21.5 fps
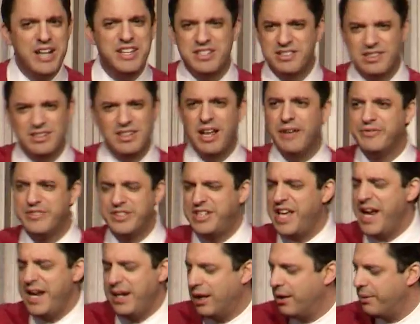just love
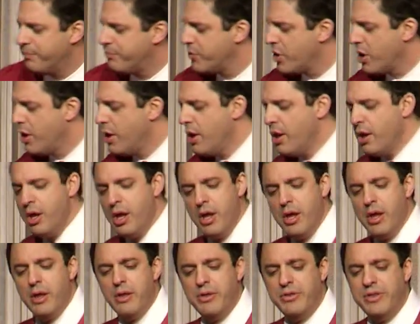data.
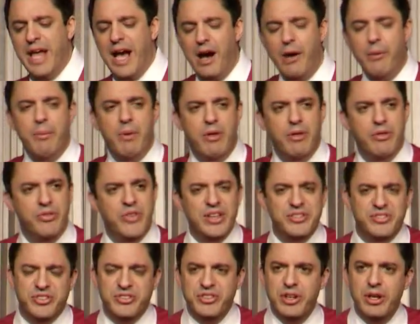Now,
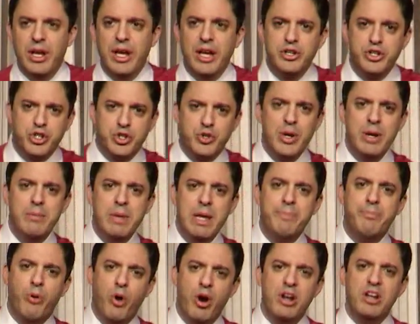this is extremely
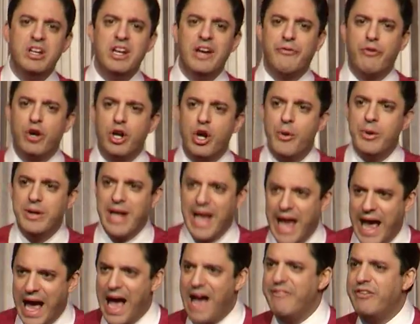important. If we're going to
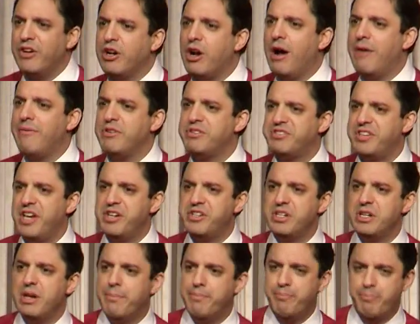have a
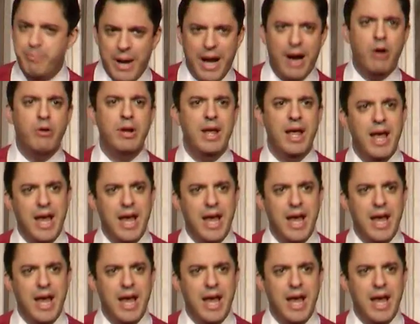conversation about